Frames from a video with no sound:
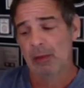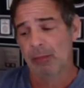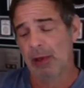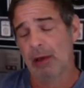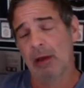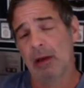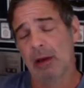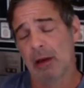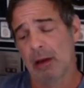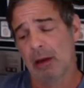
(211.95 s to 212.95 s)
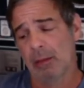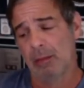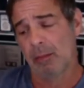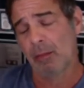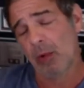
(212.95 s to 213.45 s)
But
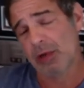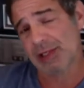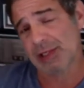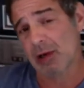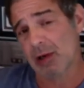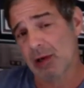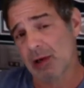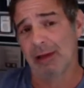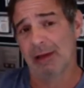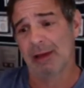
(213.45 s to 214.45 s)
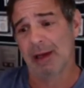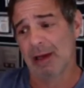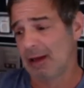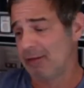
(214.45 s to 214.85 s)
more startling than that,